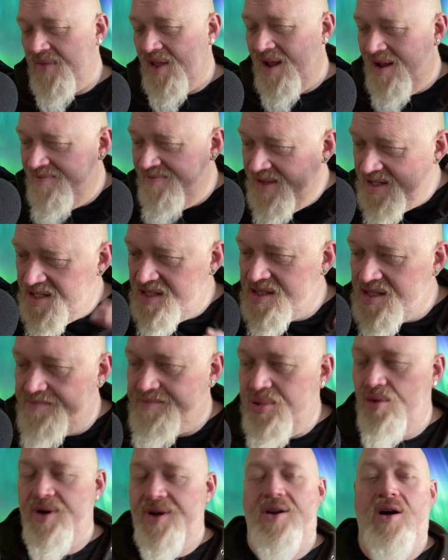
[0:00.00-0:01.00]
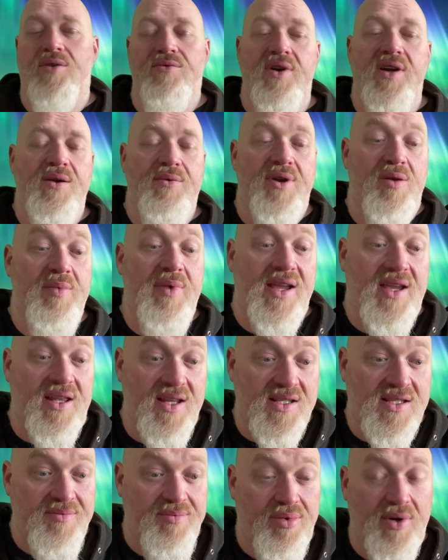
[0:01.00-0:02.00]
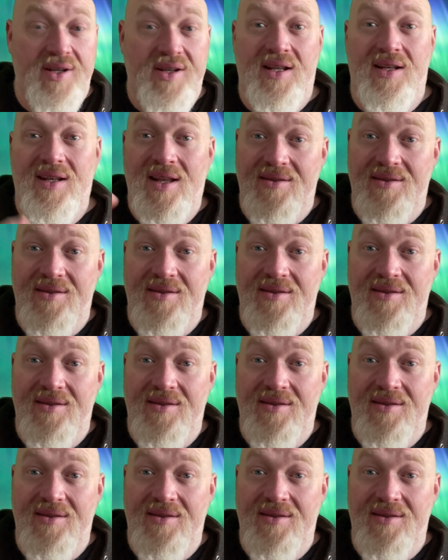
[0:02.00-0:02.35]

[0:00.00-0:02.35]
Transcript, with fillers: and this is a point I really want to make, and it's a point I'd